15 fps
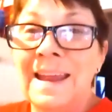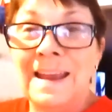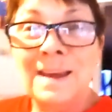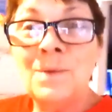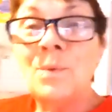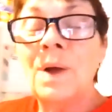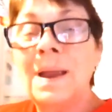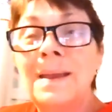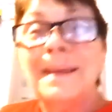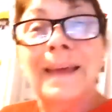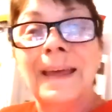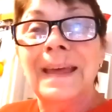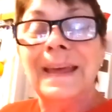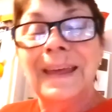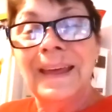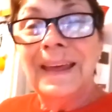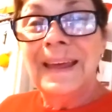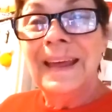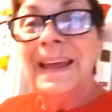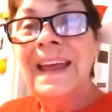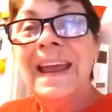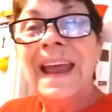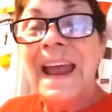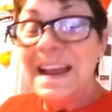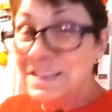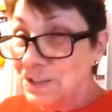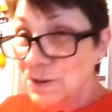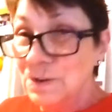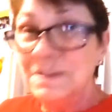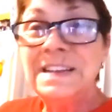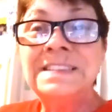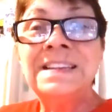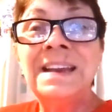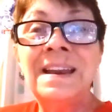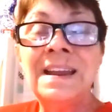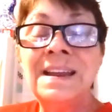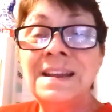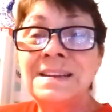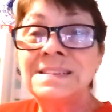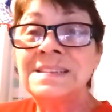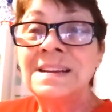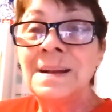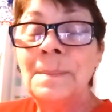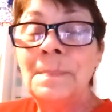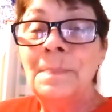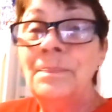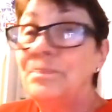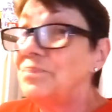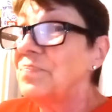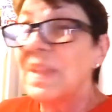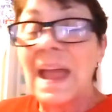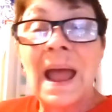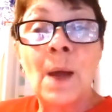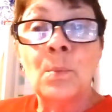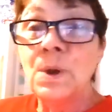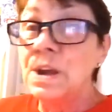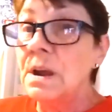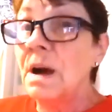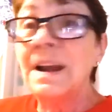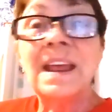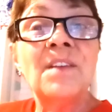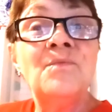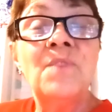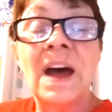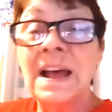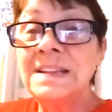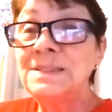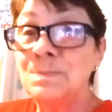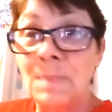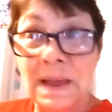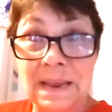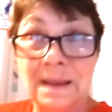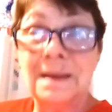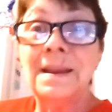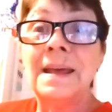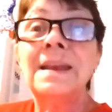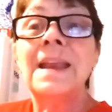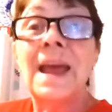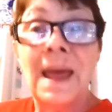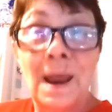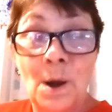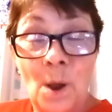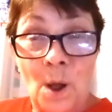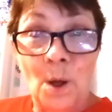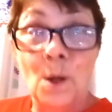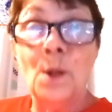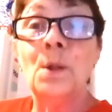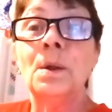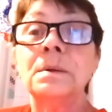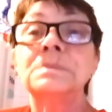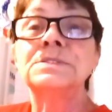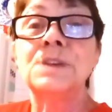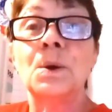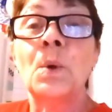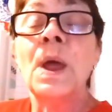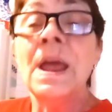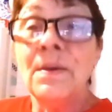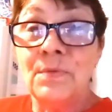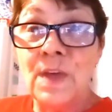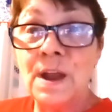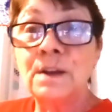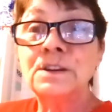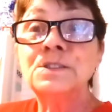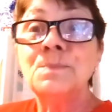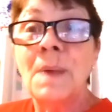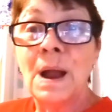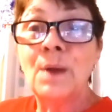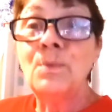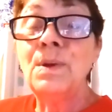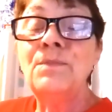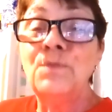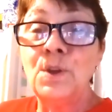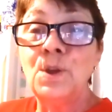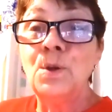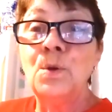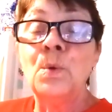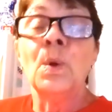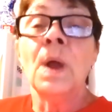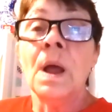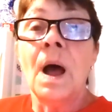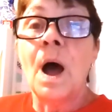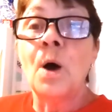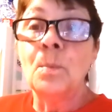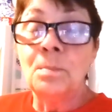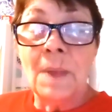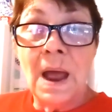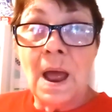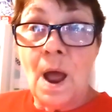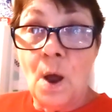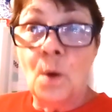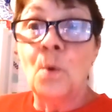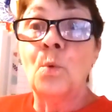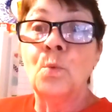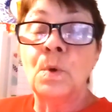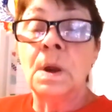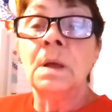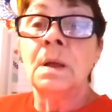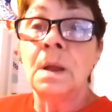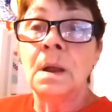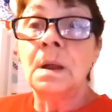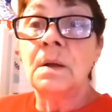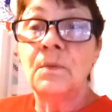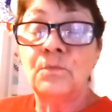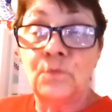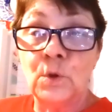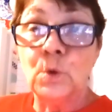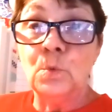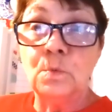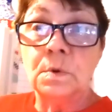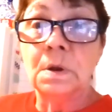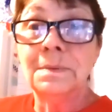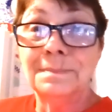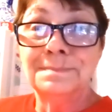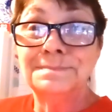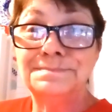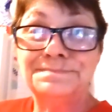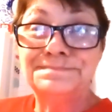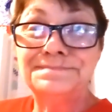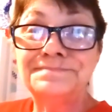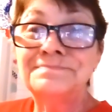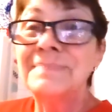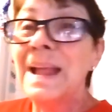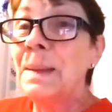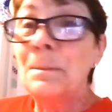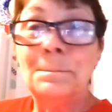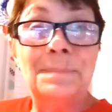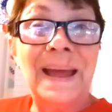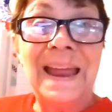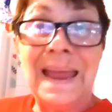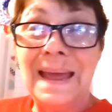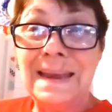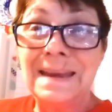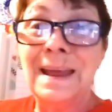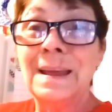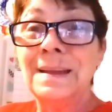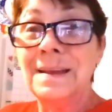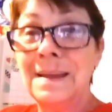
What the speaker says: Anyway, as good as it is, I would not advise making it at all. So there's my review on my own food. Bad.